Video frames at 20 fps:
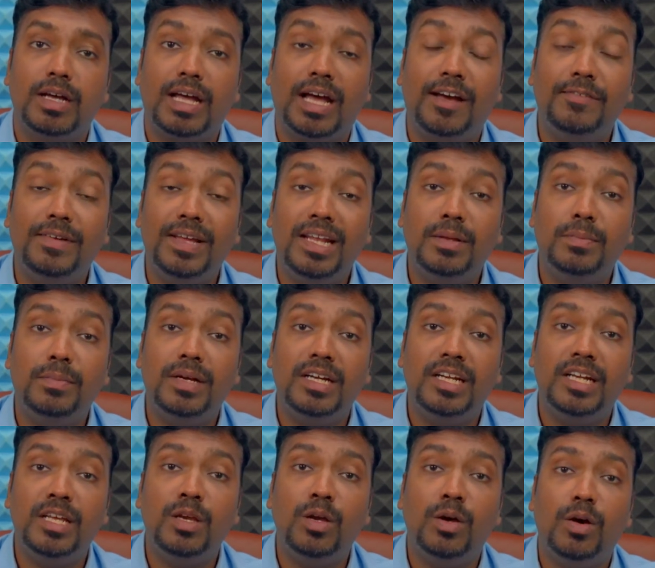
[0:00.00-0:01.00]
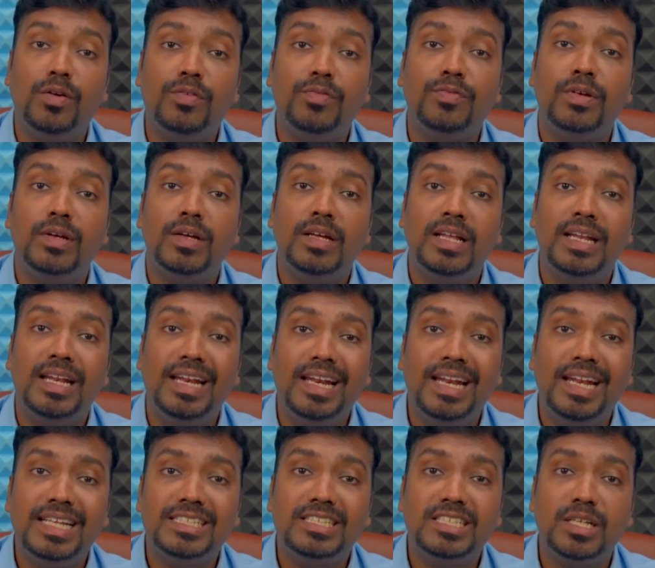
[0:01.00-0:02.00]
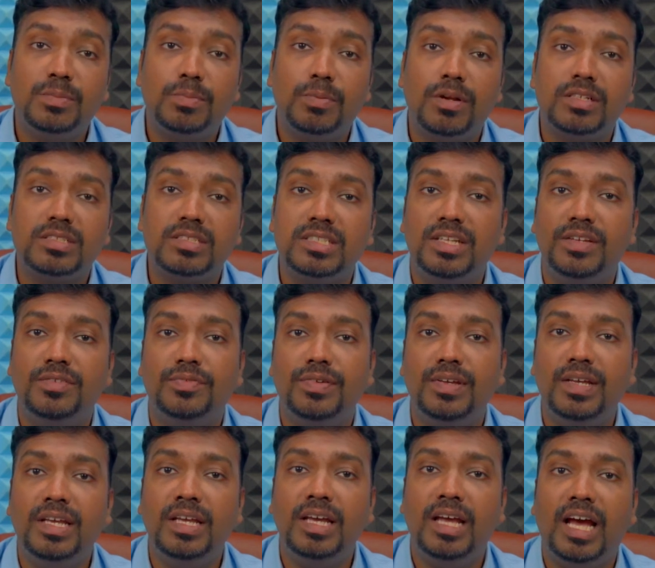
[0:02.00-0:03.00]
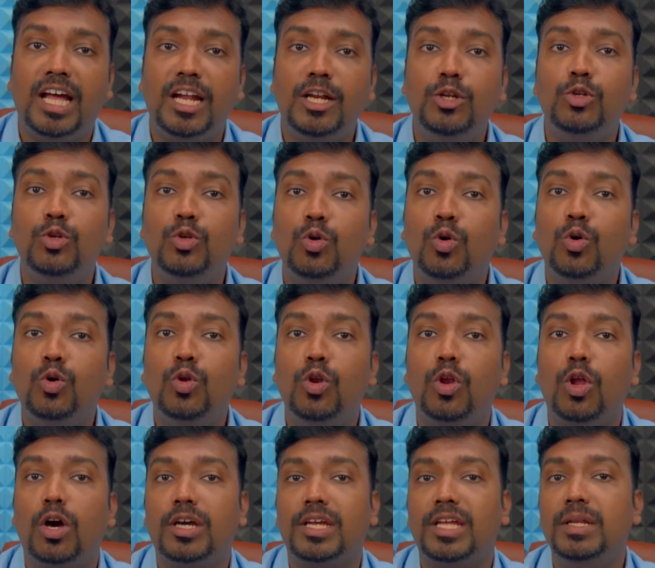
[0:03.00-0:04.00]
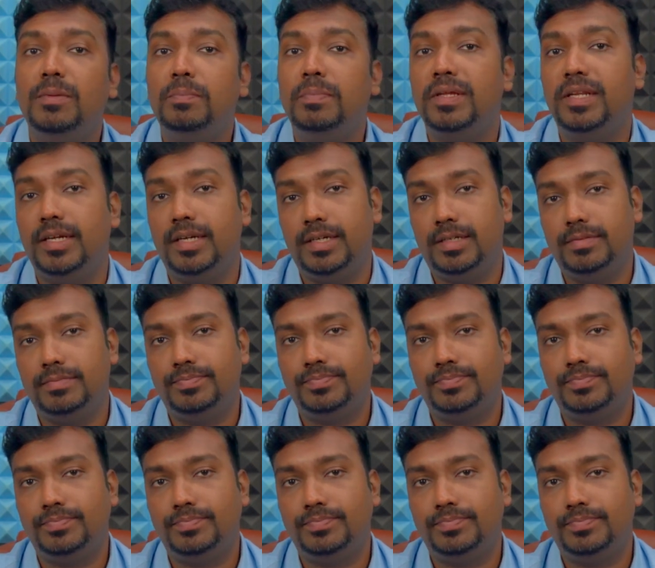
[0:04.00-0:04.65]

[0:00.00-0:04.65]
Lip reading: availability of lesser processing fee and no lock-in period.